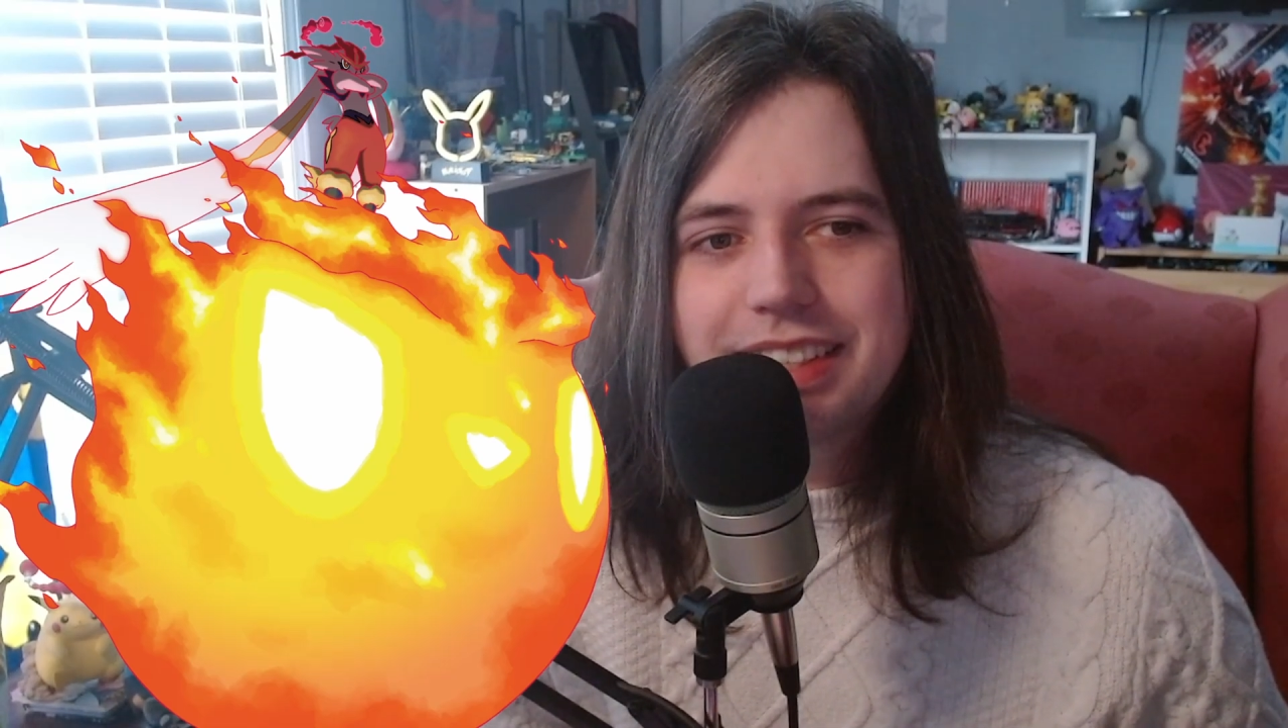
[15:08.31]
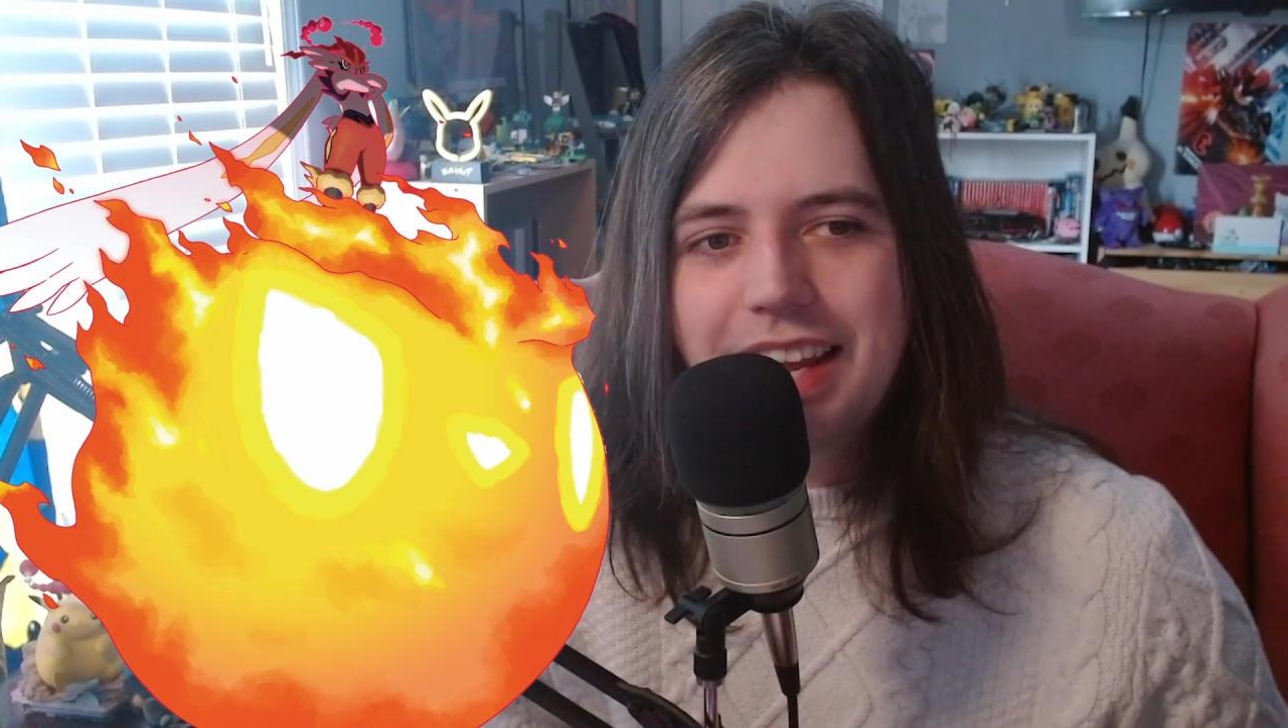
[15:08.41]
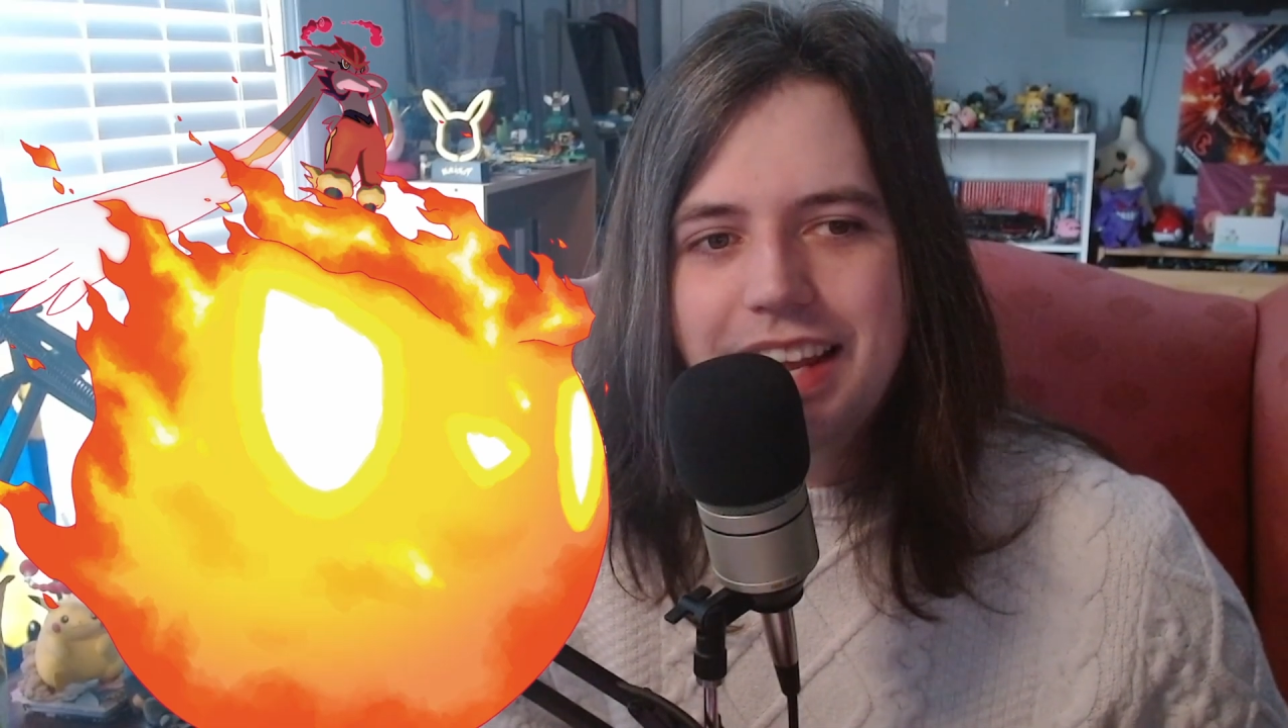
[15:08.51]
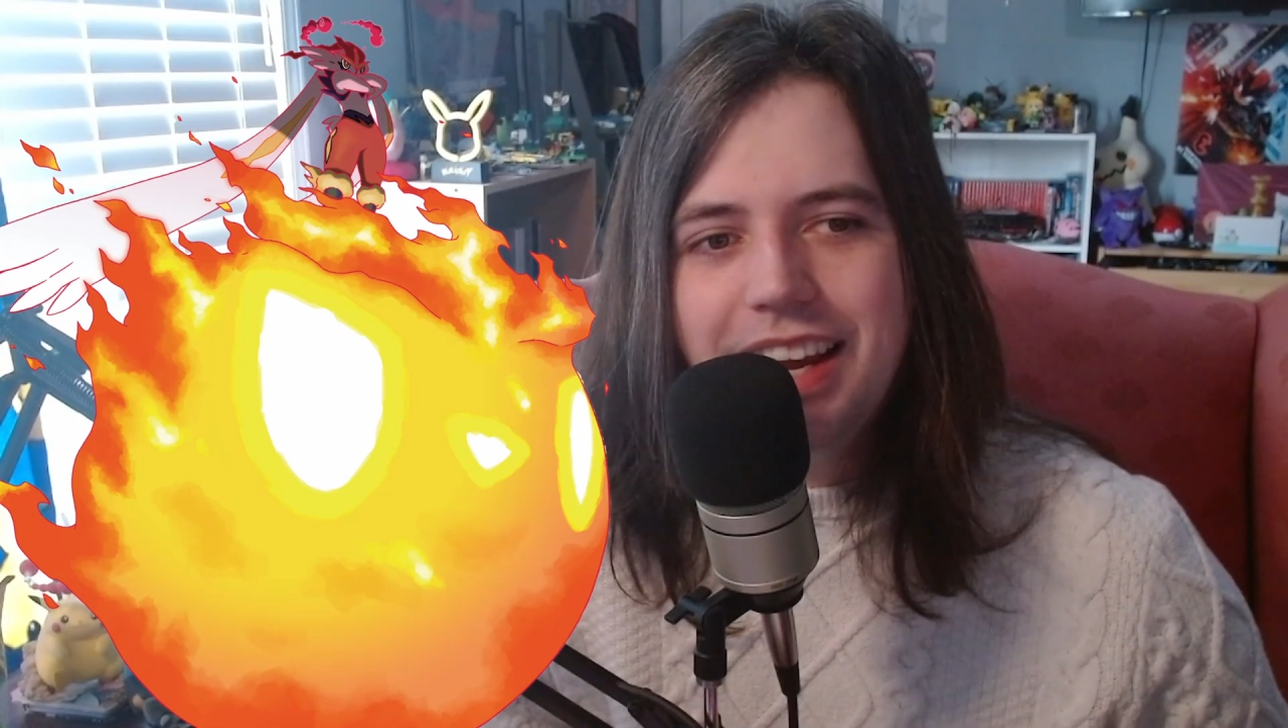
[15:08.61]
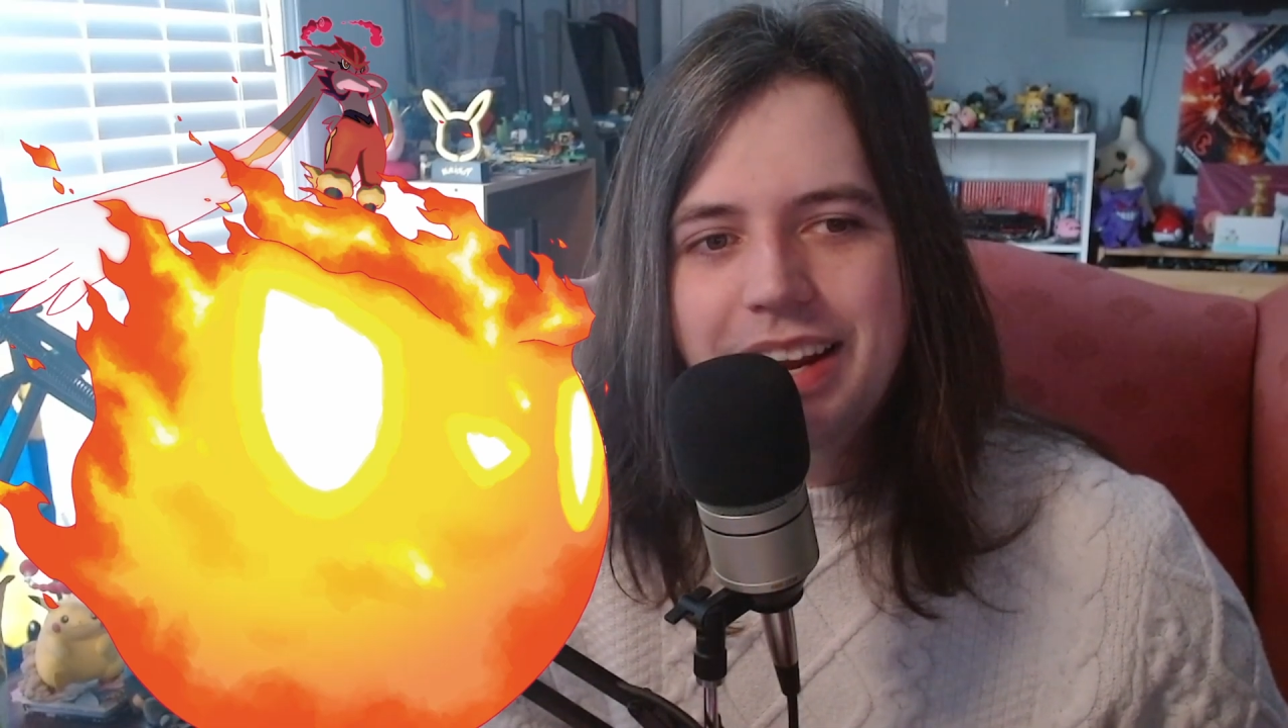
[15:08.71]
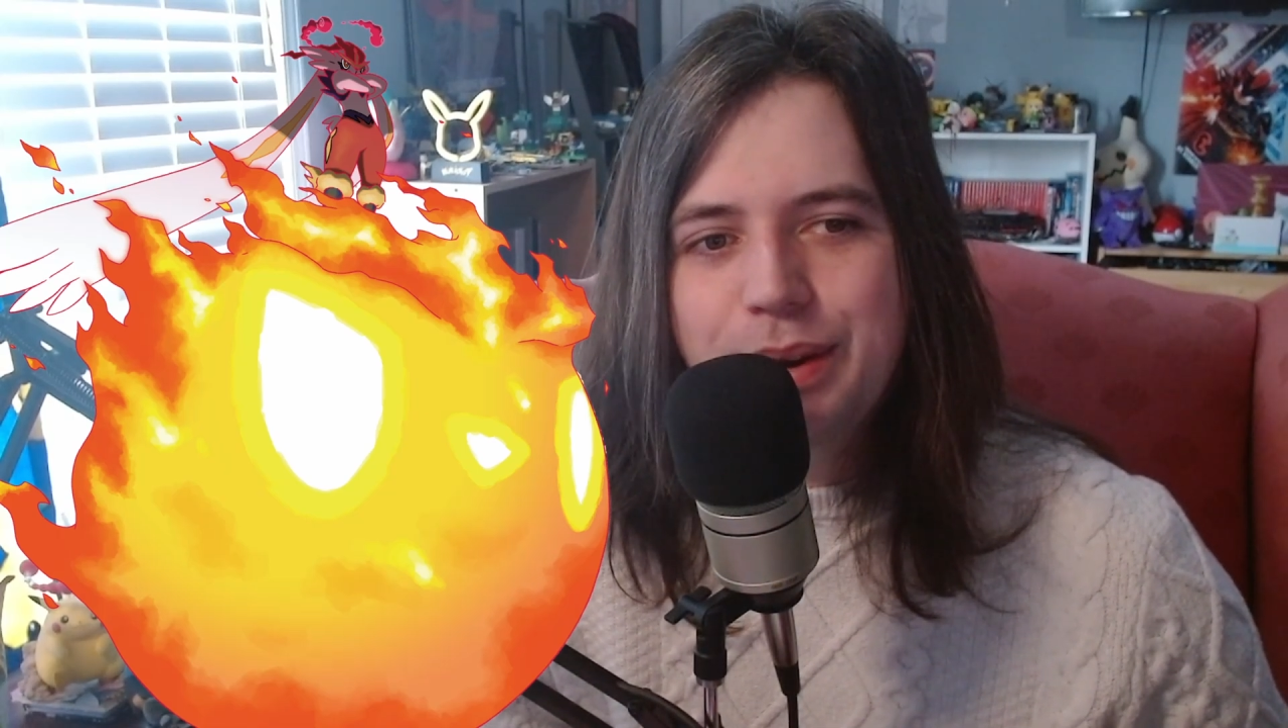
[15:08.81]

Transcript: and I